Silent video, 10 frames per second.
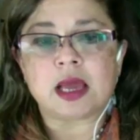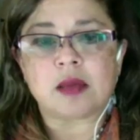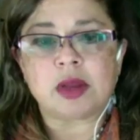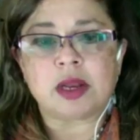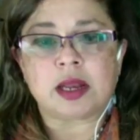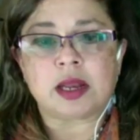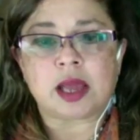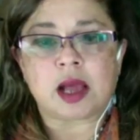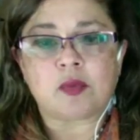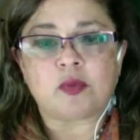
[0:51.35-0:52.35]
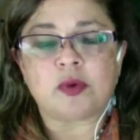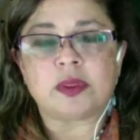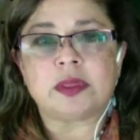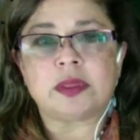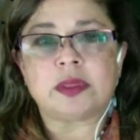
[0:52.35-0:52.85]
So they come in
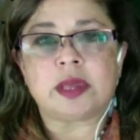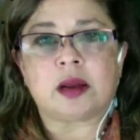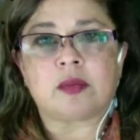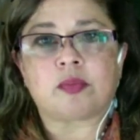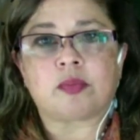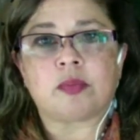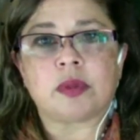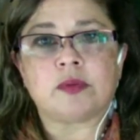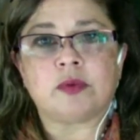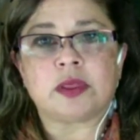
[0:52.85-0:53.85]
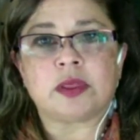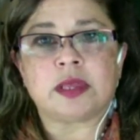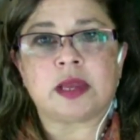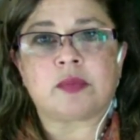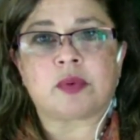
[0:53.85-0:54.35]
and help with their
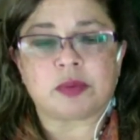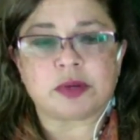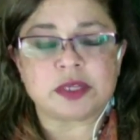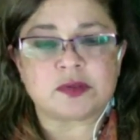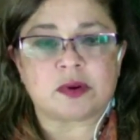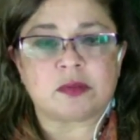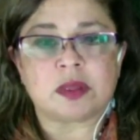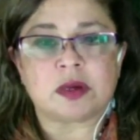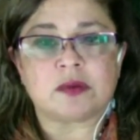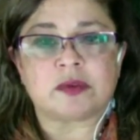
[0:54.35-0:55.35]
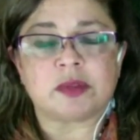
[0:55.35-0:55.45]
properties from the